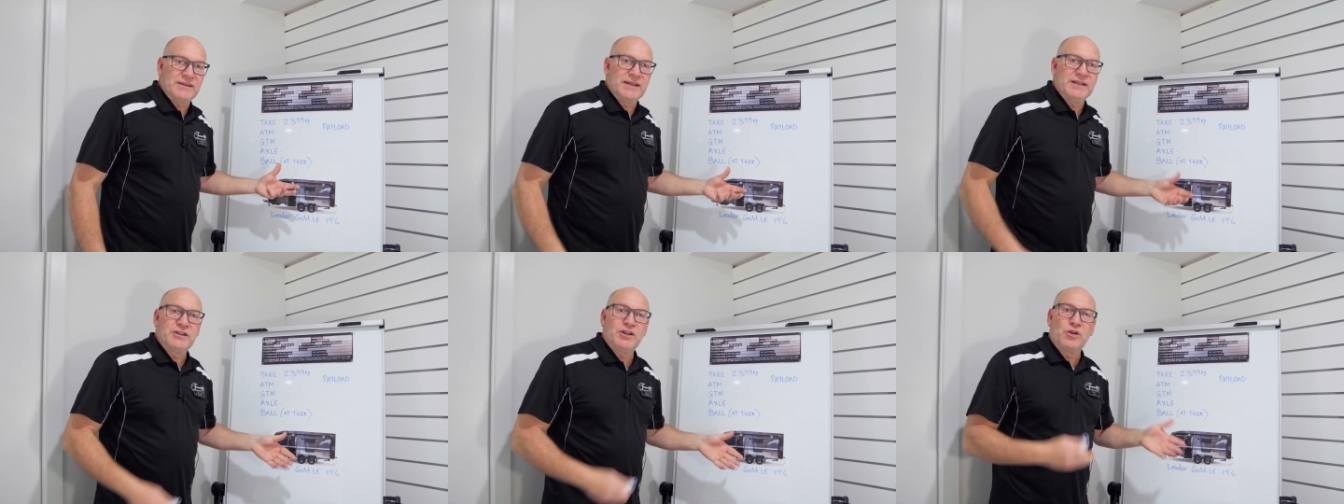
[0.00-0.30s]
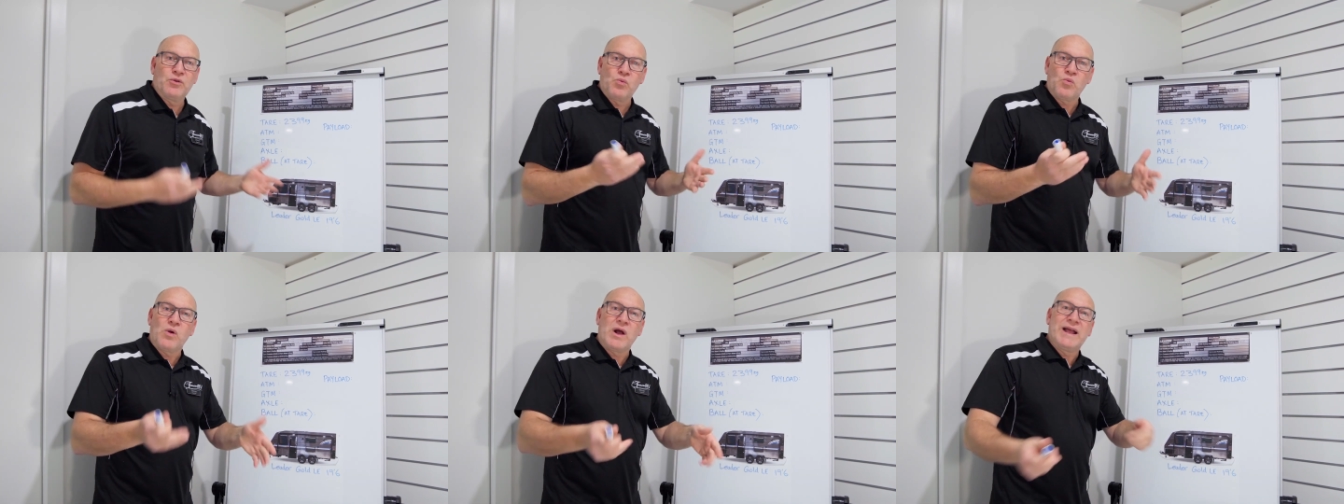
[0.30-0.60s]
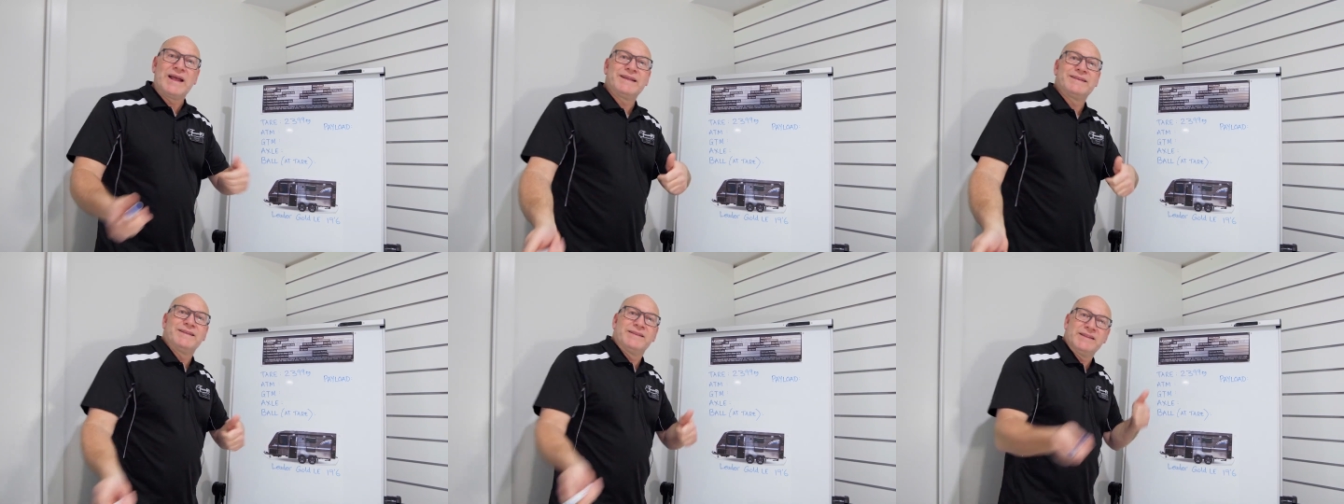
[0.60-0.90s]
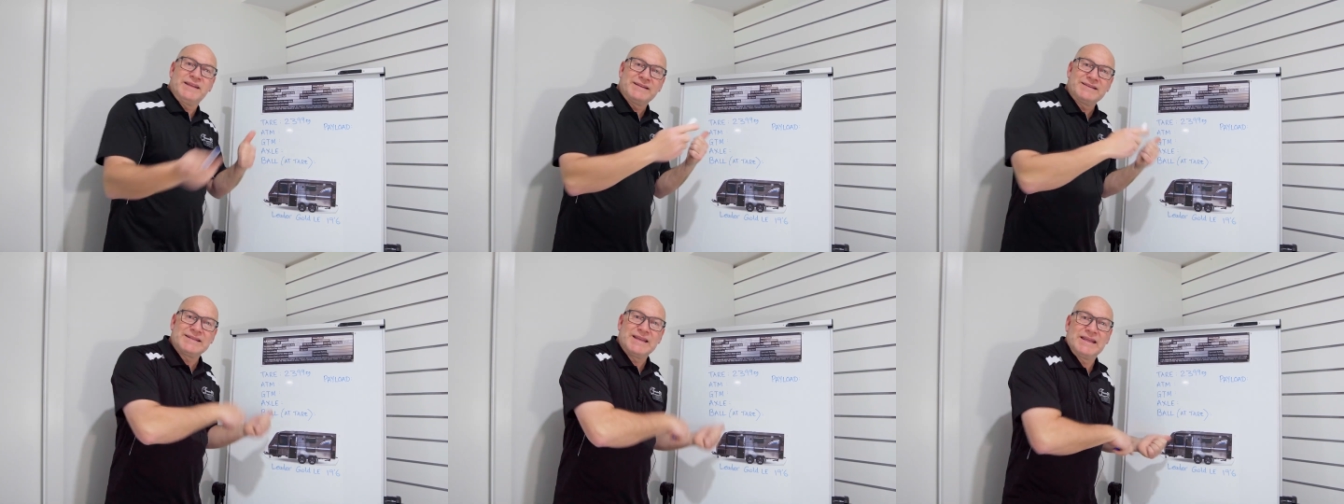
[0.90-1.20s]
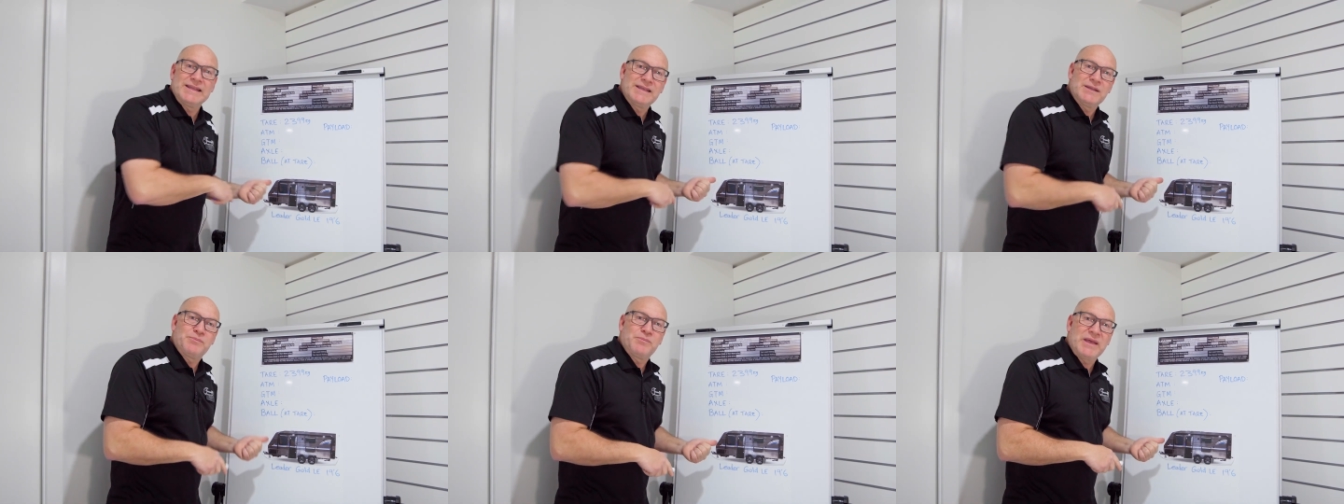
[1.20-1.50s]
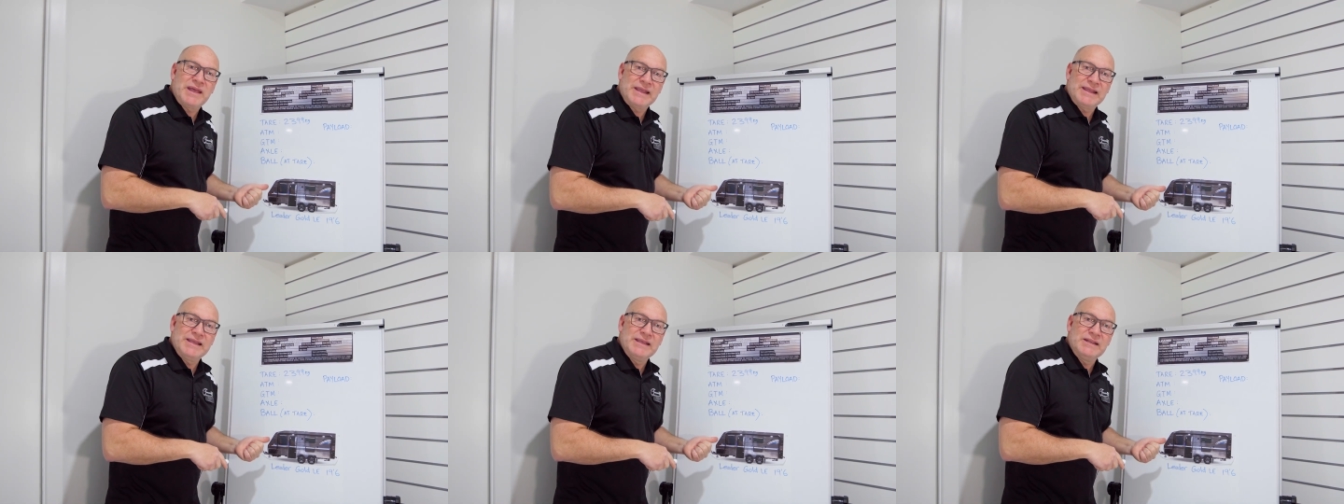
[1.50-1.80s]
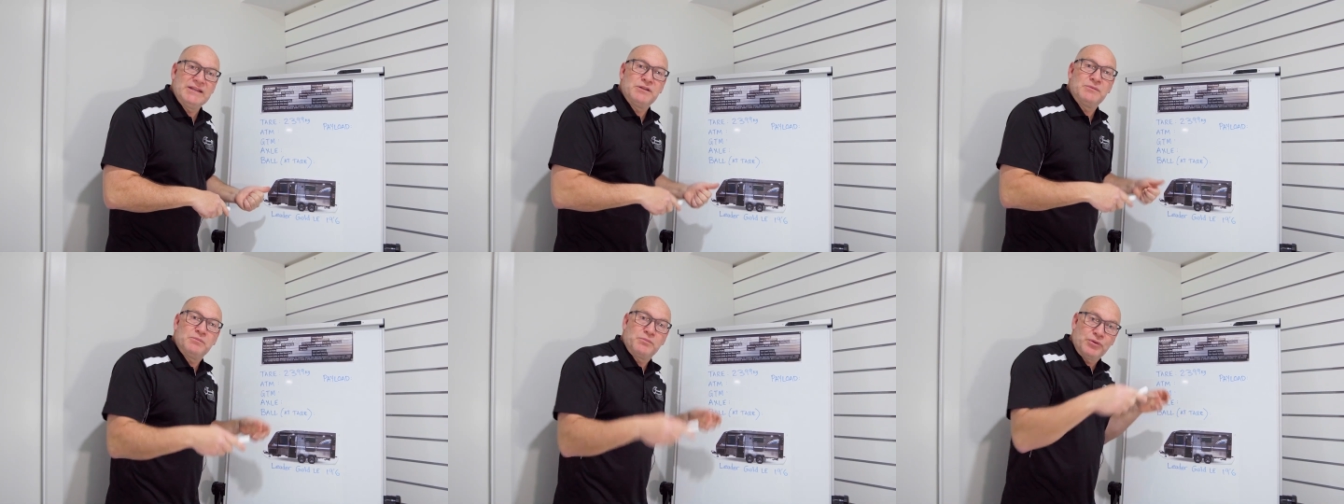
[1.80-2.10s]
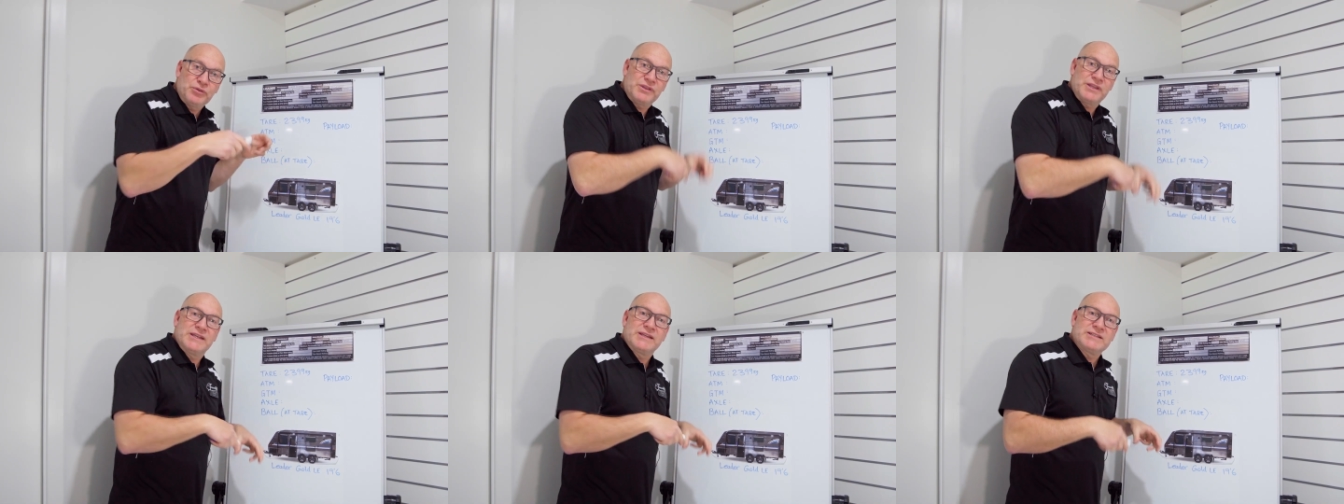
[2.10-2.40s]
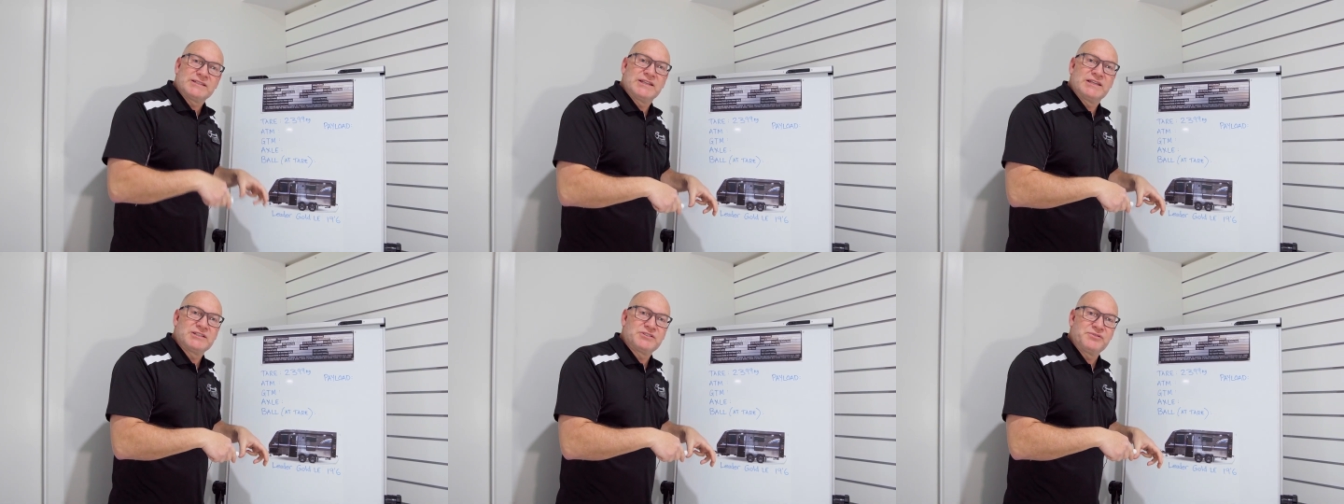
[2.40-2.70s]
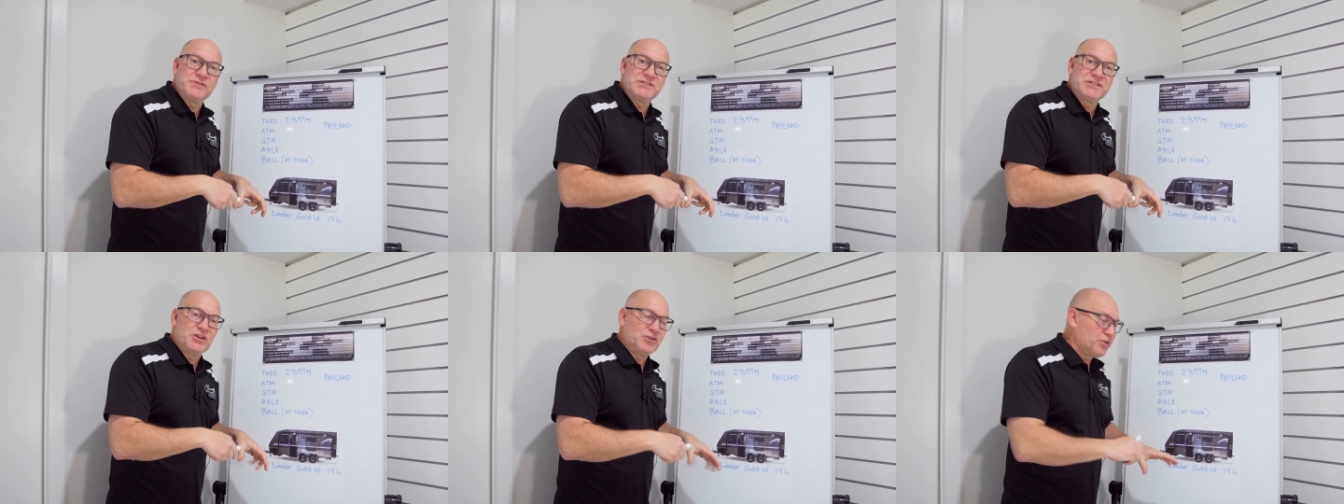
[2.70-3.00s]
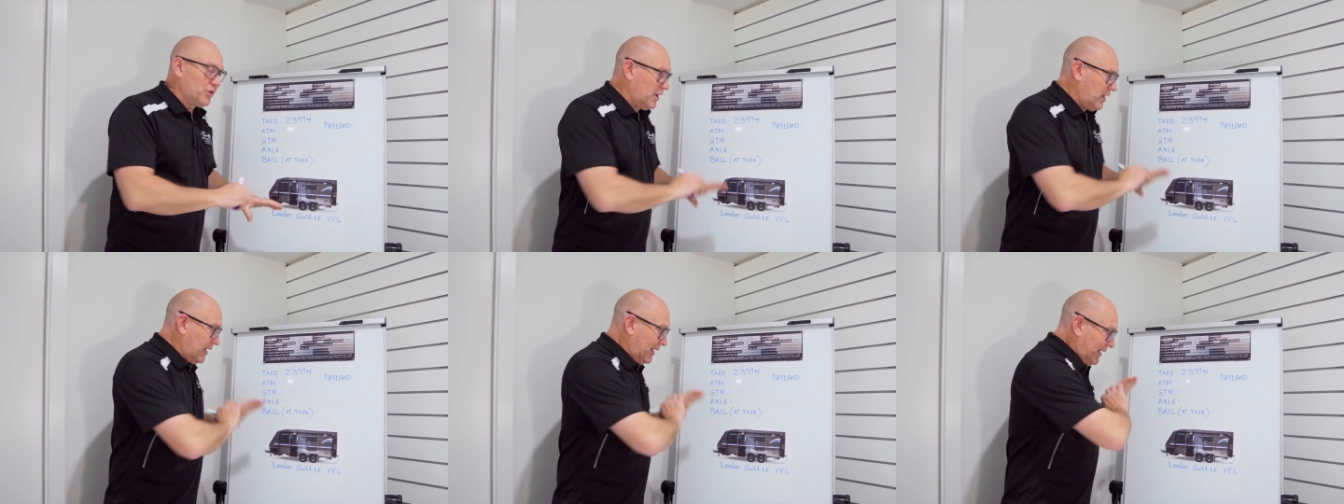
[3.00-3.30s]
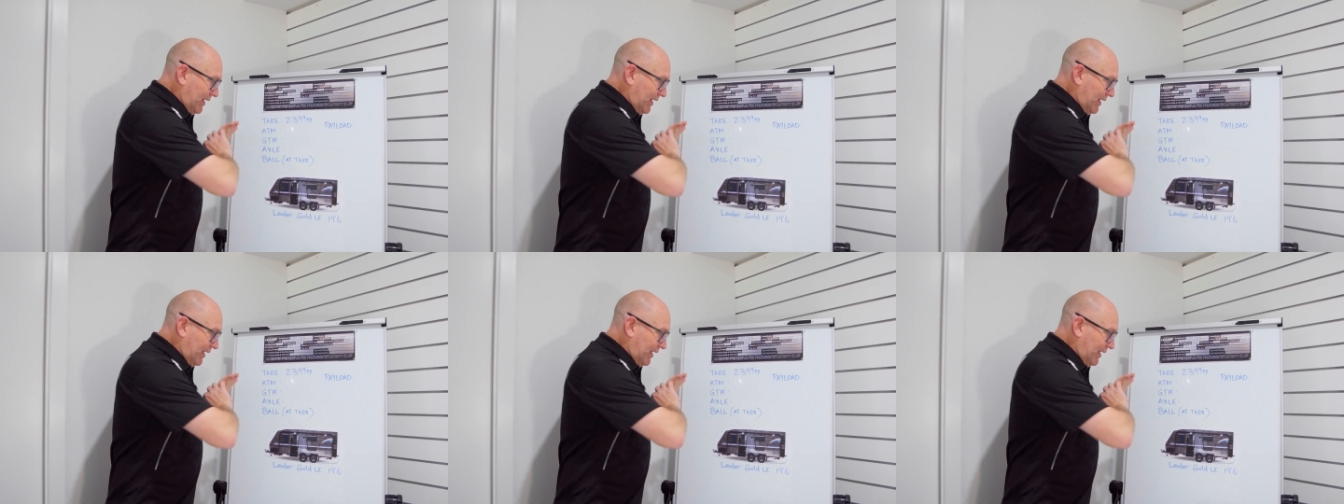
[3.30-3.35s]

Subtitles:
They don't weigh it and then take it back in and put the accessories on.